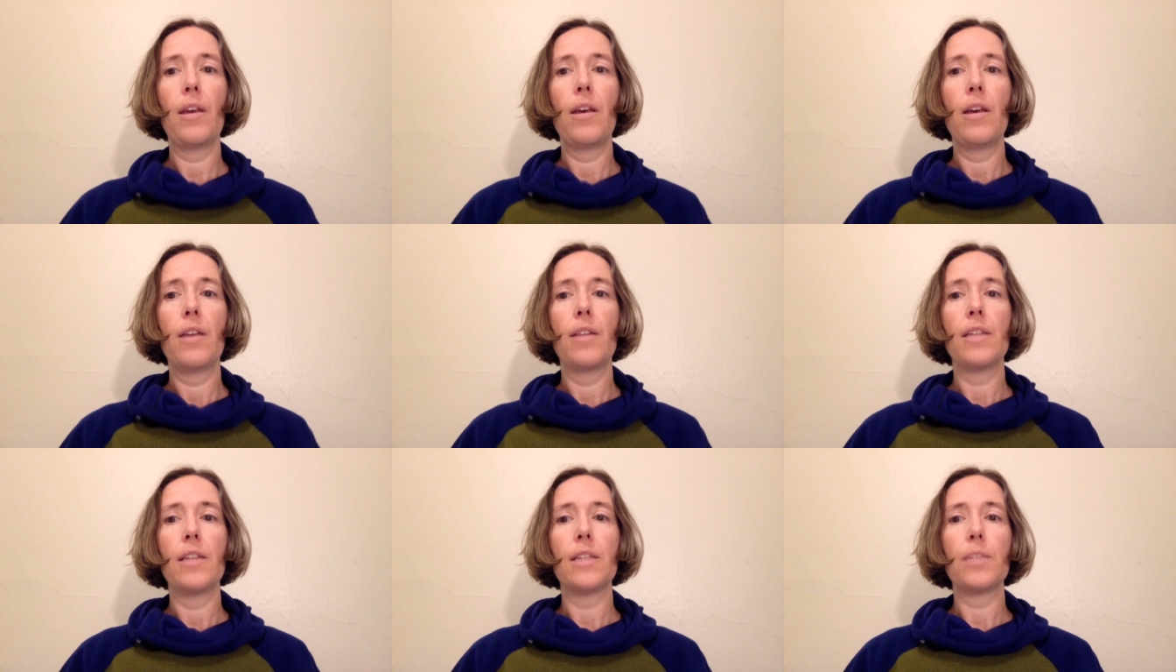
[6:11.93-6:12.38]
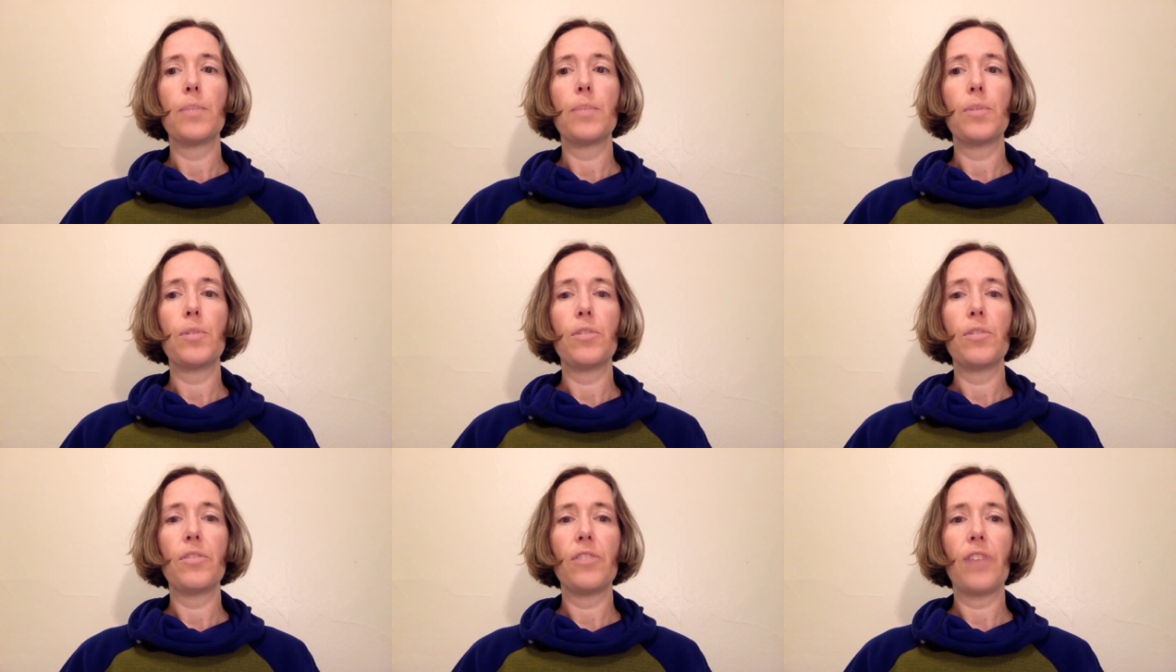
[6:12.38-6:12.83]
This
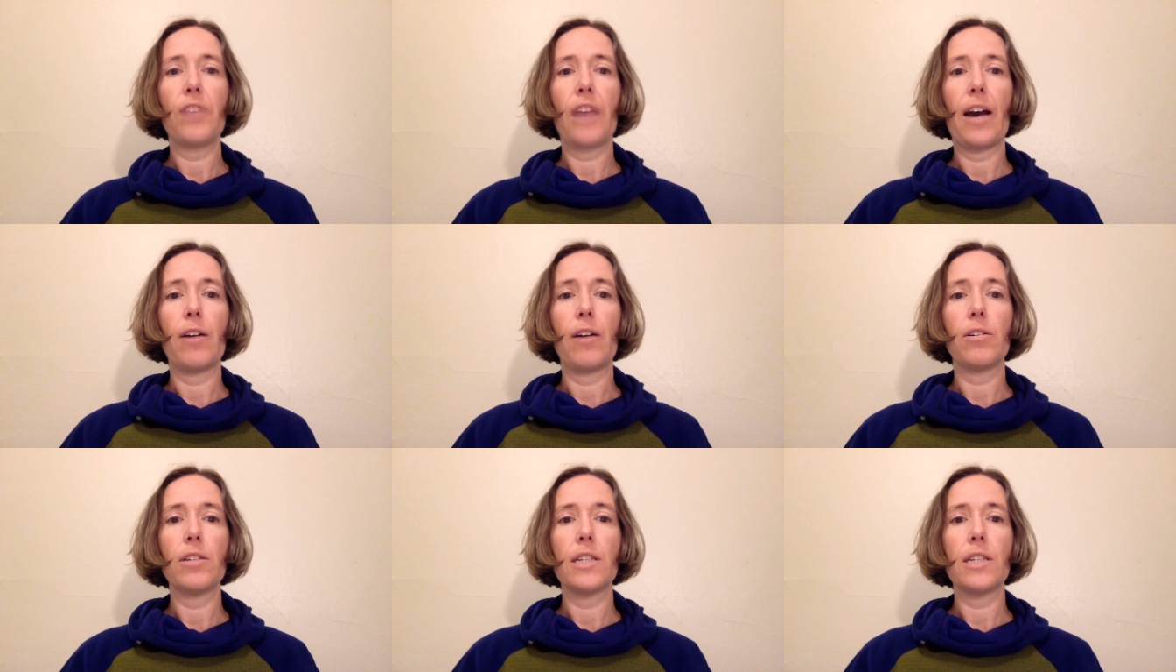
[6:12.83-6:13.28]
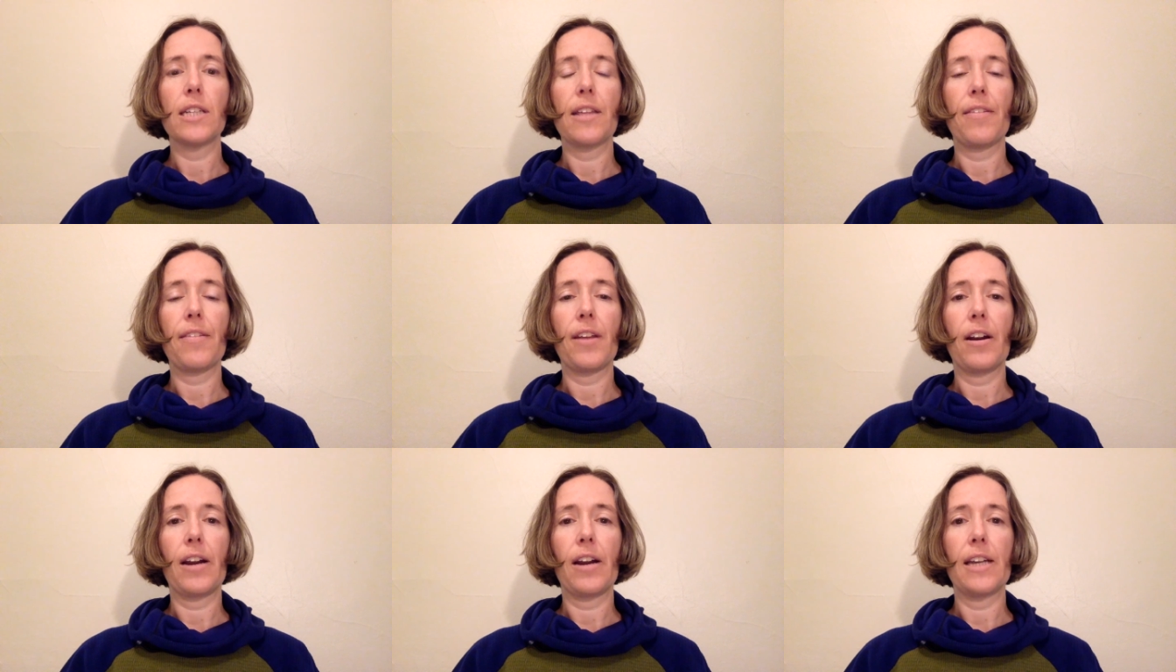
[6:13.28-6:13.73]
beautiful house that
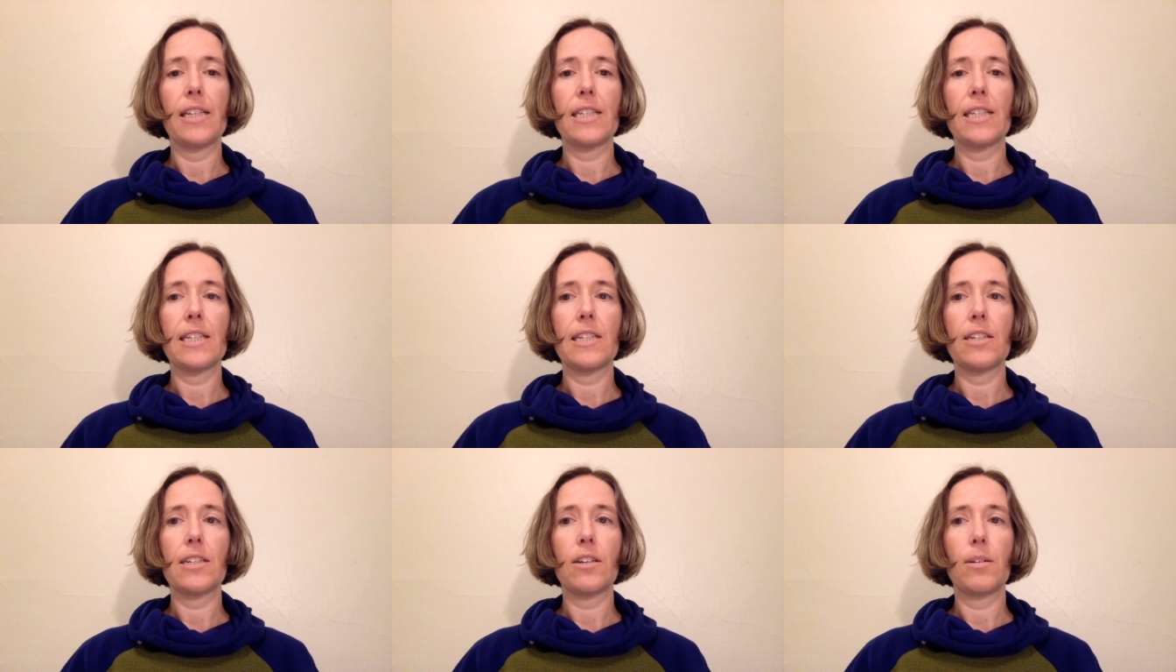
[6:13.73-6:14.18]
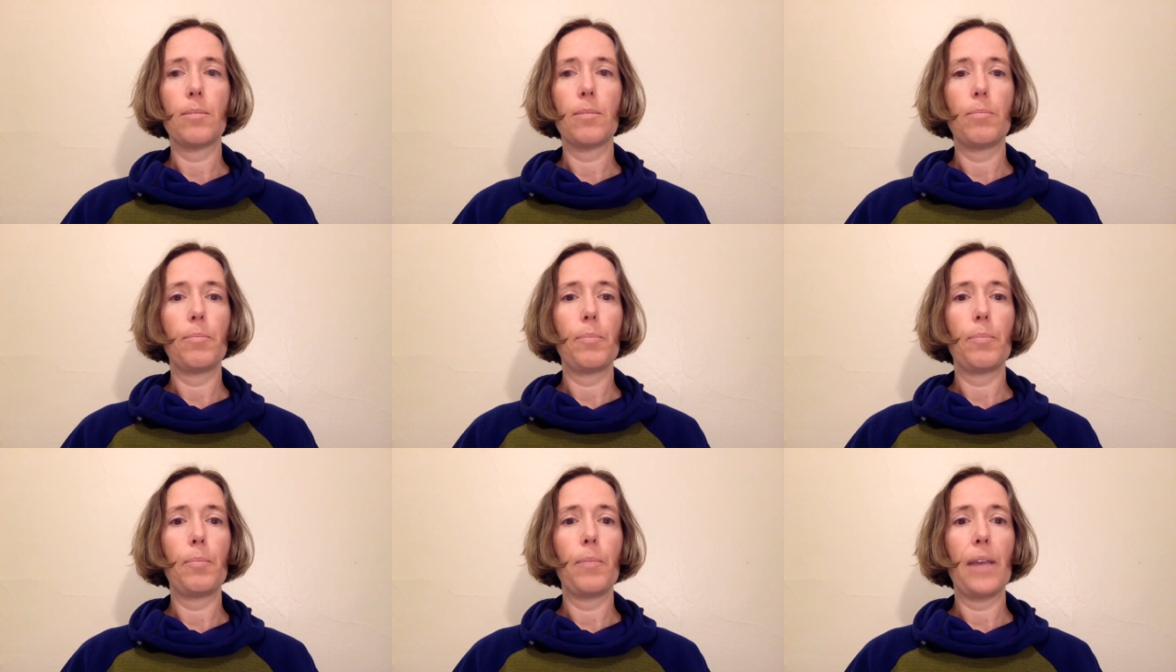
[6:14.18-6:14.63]
their ancestor,
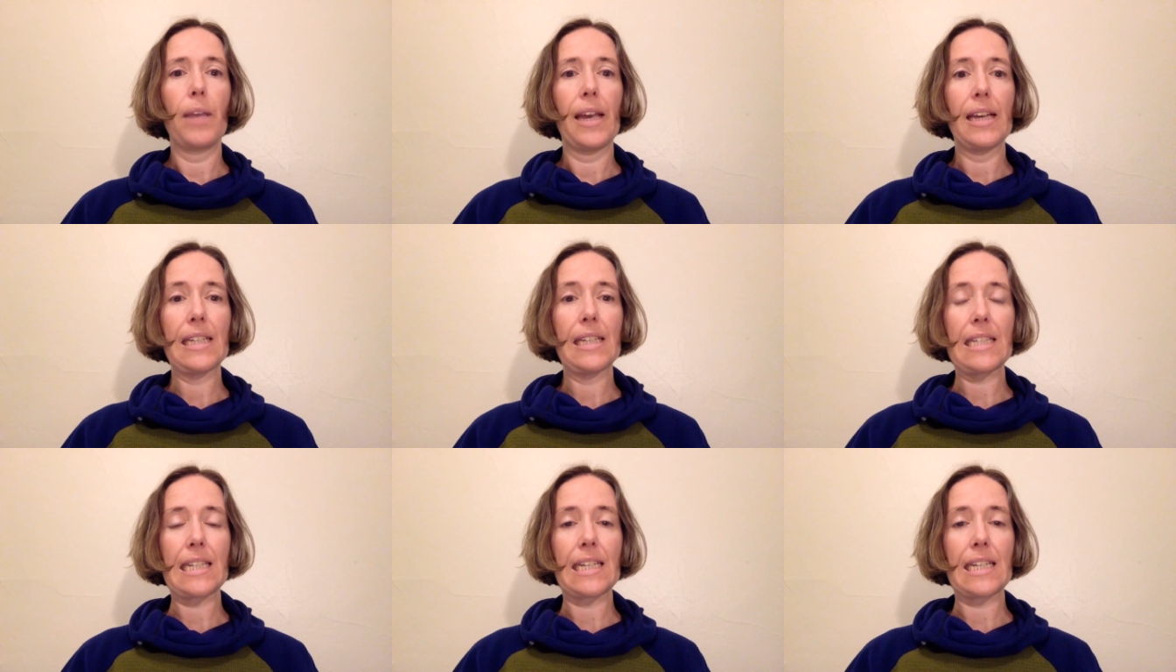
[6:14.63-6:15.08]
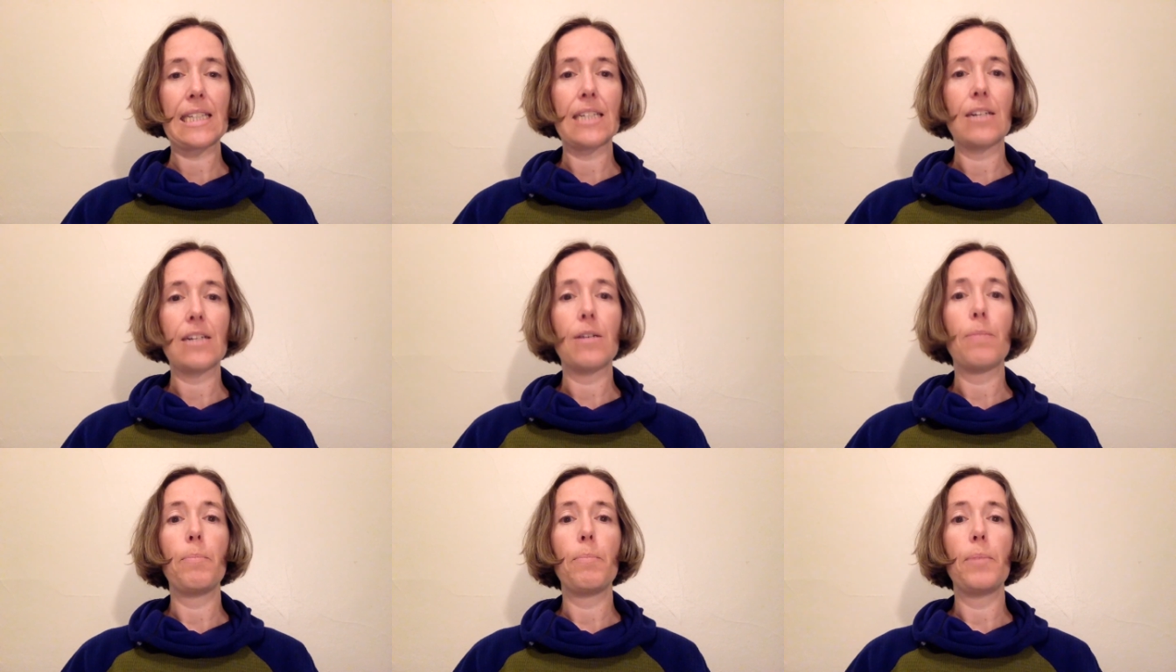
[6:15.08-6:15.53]

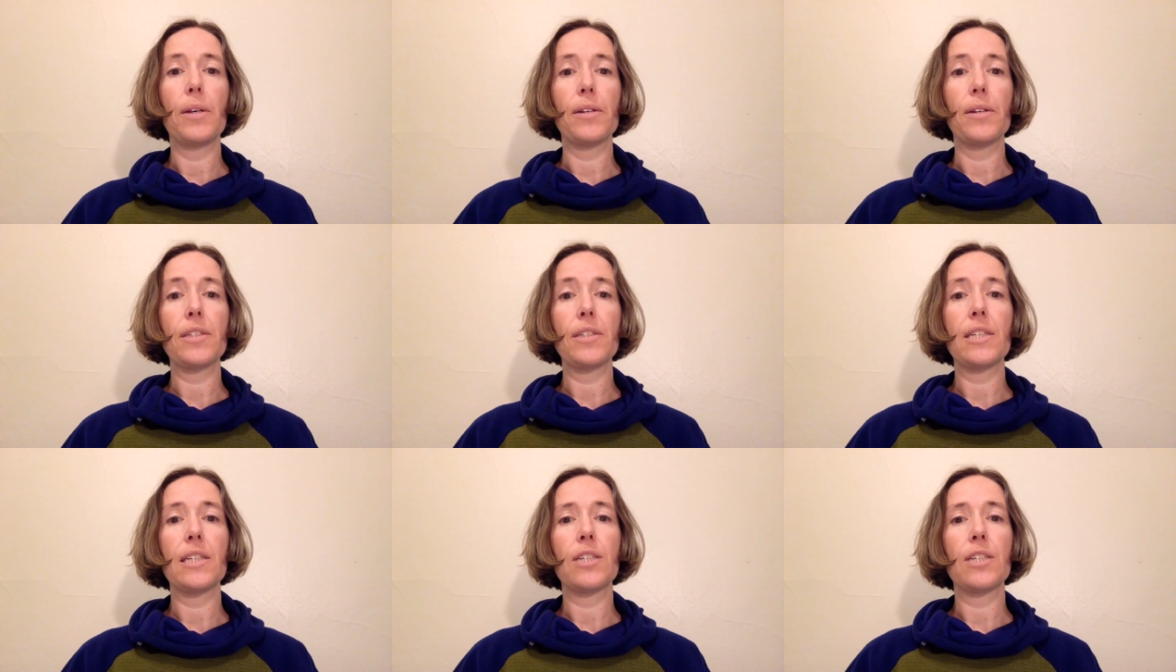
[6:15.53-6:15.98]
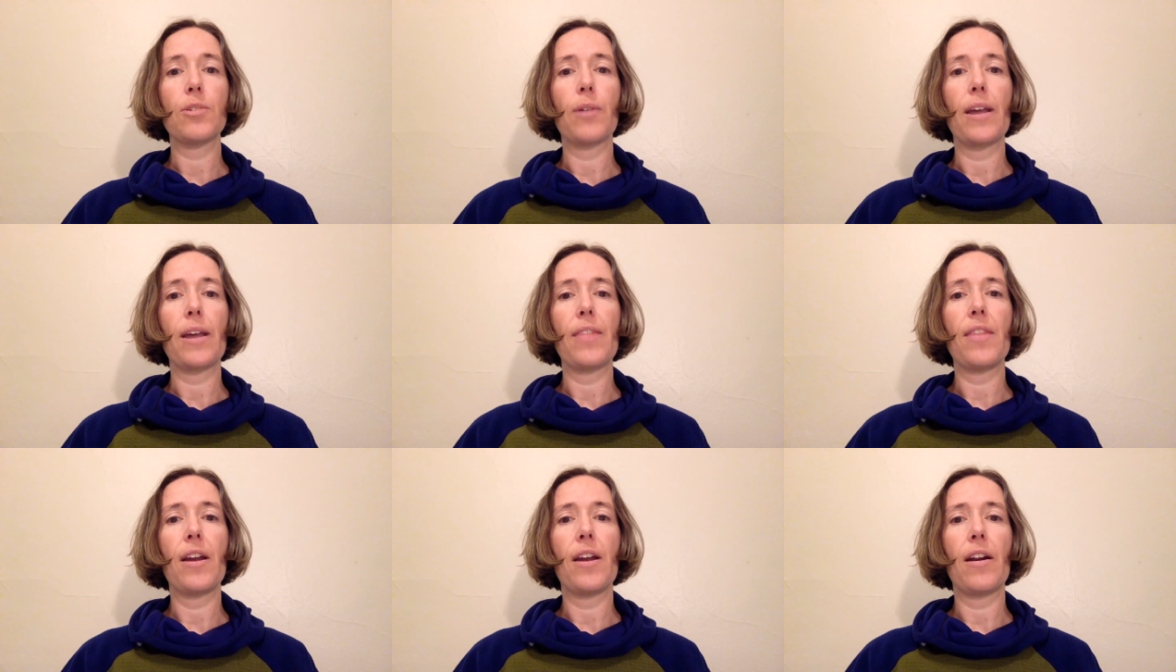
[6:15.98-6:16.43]
ancestor built is
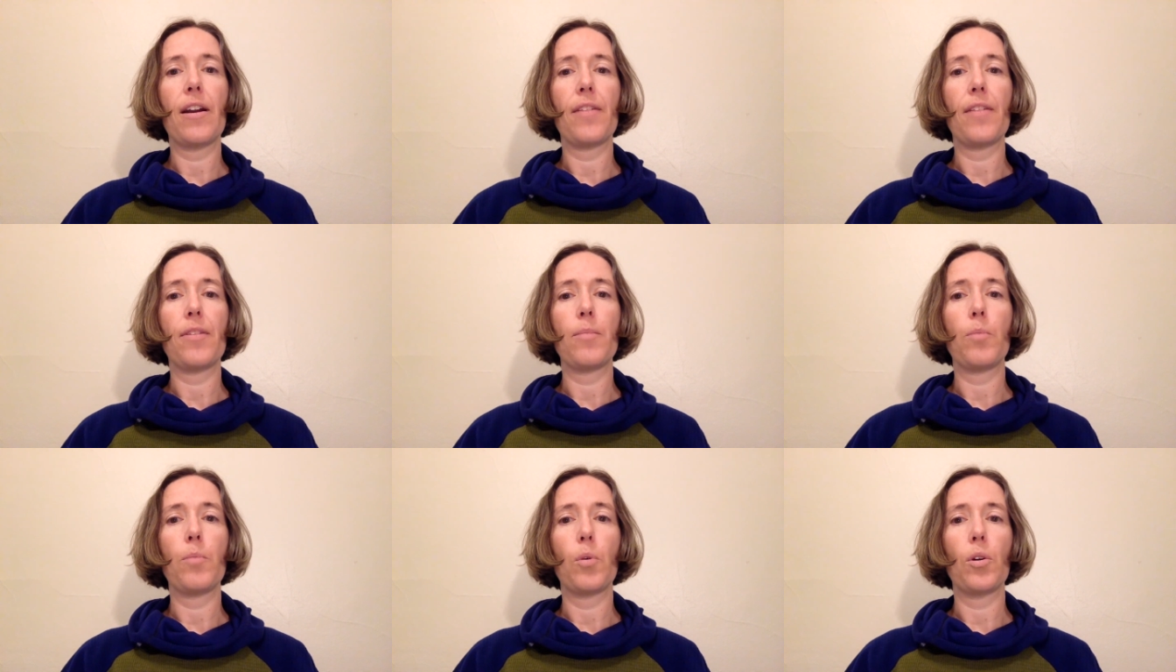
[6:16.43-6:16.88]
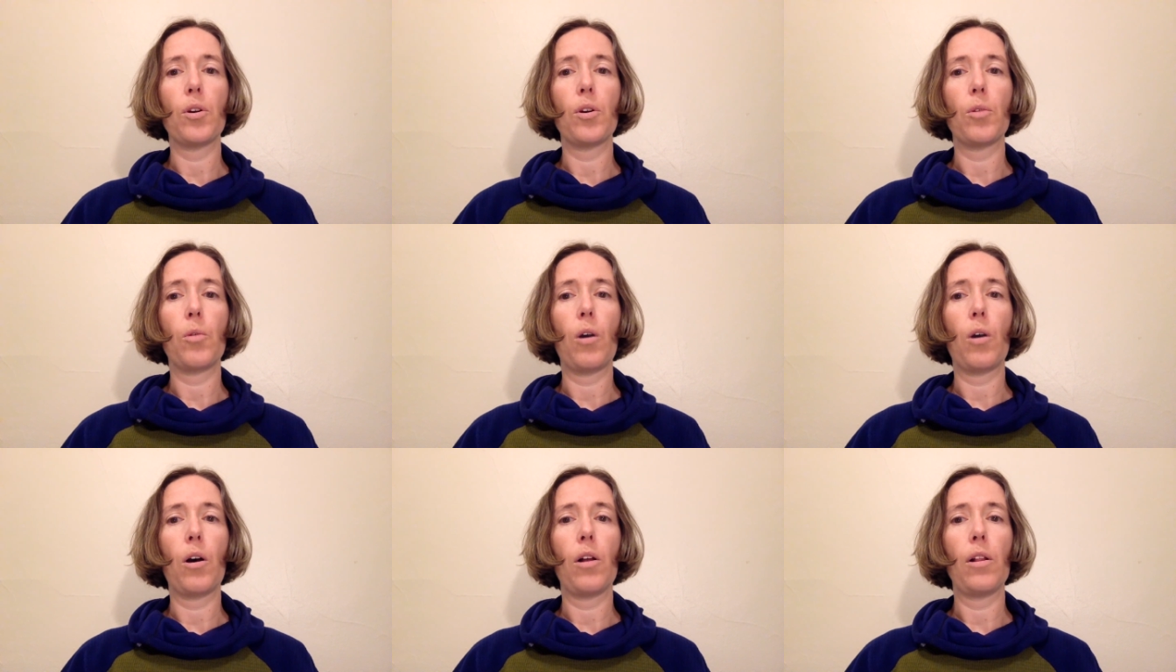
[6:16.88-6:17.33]
right there at the
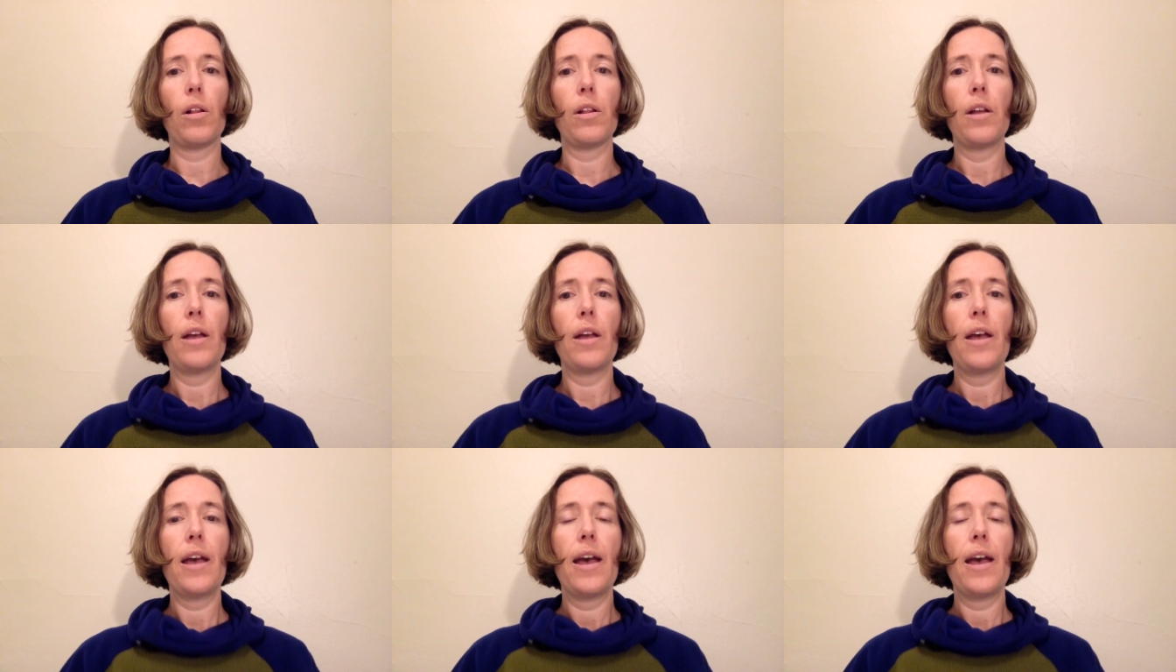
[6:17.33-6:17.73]
border wall,